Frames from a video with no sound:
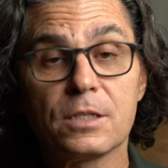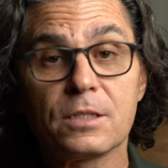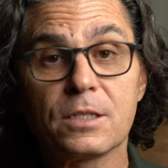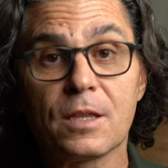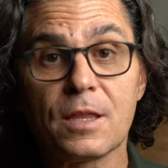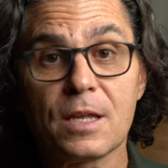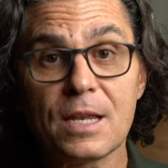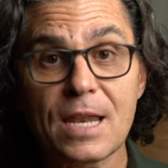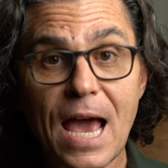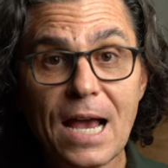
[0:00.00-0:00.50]

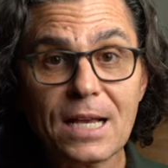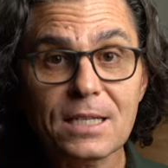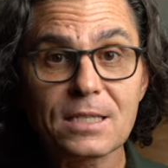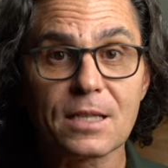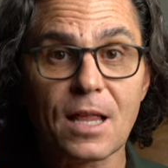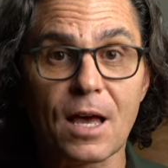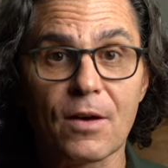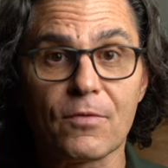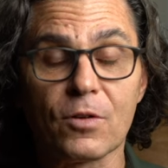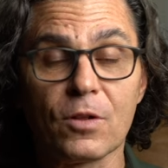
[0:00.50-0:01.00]
to the
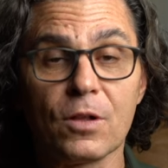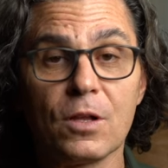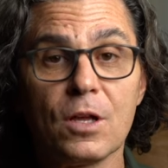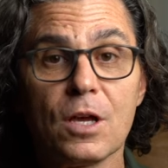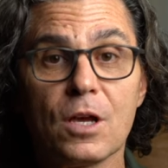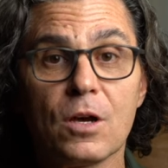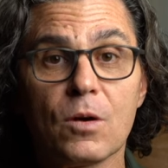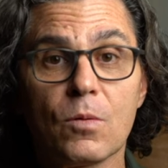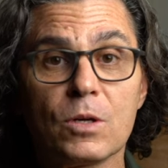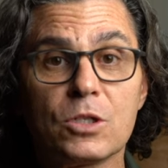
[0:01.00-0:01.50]
next
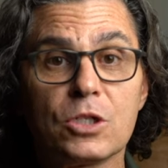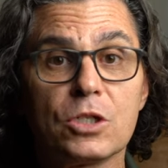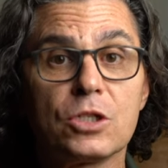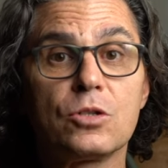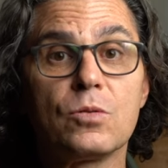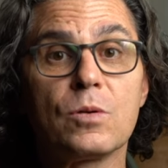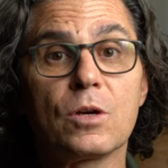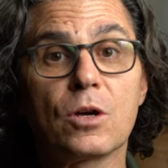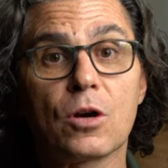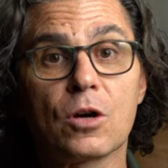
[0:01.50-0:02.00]
level, which is
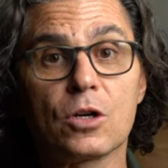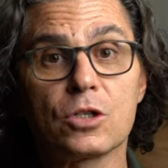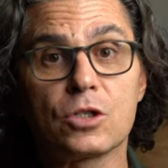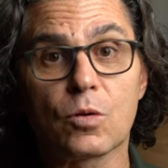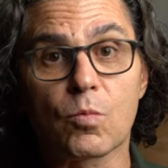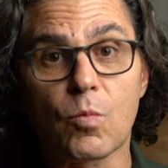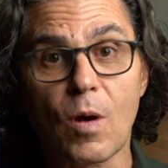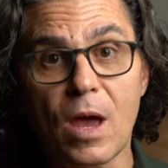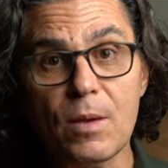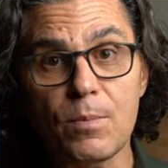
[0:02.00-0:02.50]
to encourage
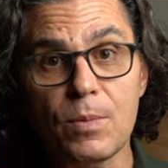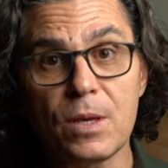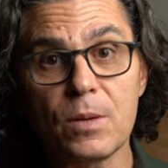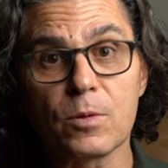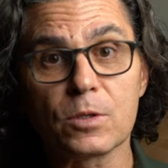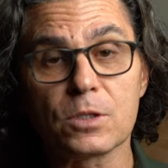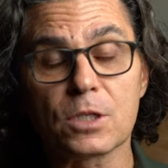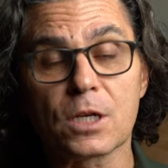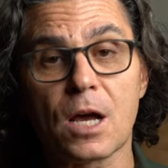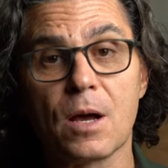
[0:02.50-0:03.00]
the right
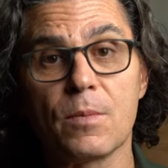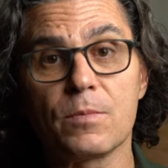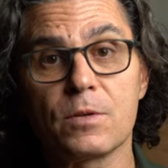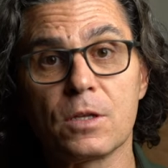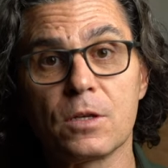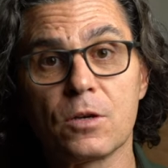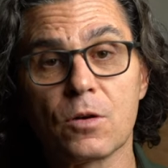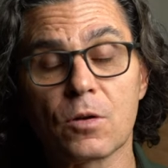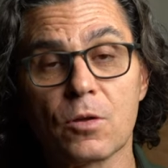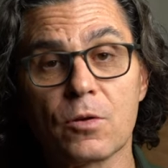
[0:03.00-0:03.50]
people to come
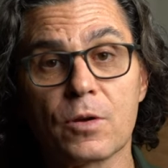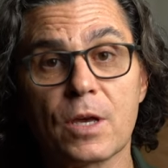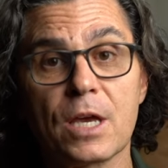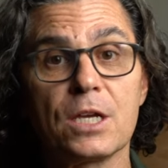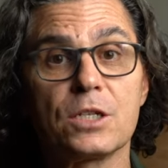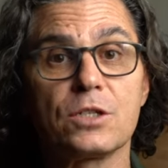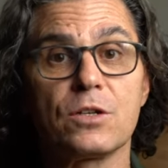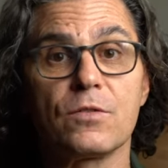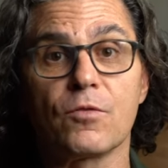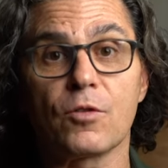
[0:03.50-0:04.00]
to your
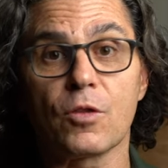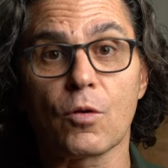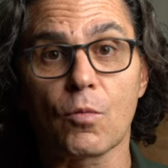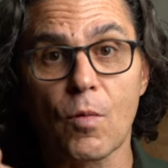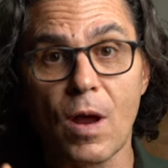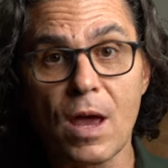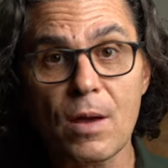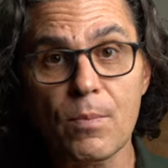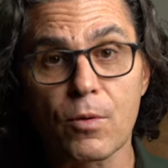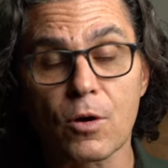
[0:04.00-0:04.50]
location for the
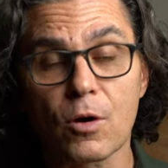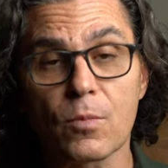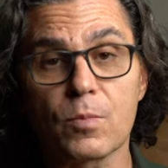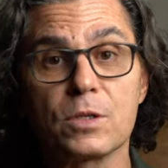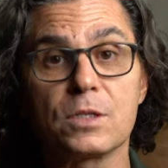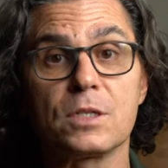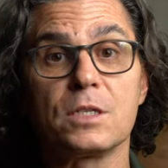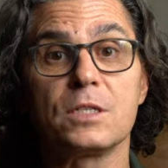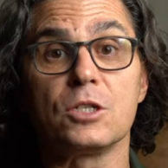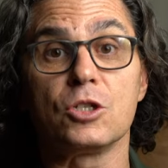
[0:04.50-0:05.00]
right
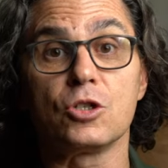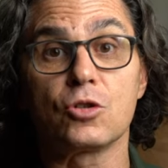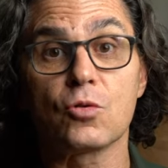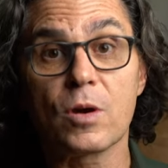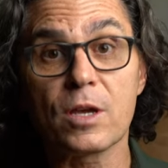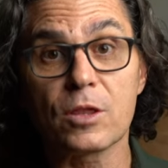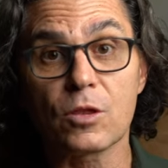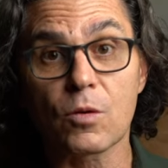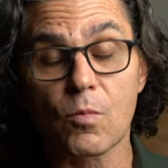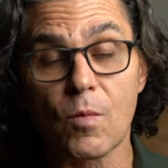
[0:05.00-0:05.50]
purposes,
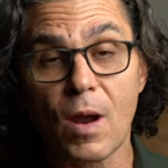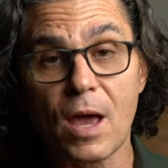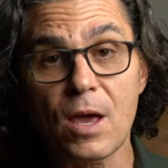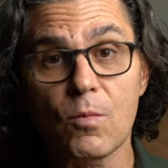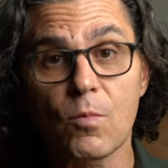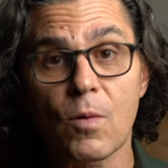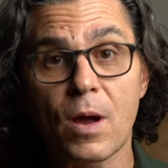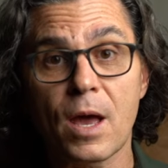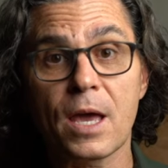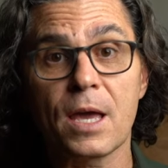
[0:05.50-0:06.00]
enjoy it the
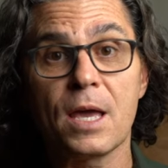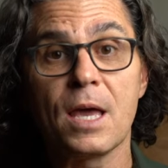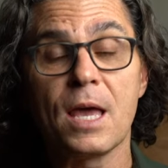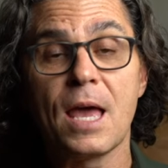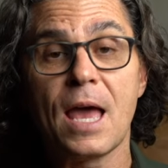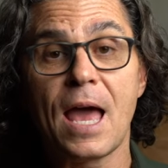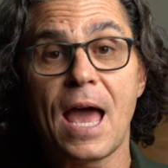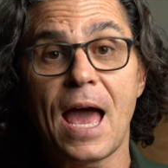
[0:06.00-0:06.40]
right way,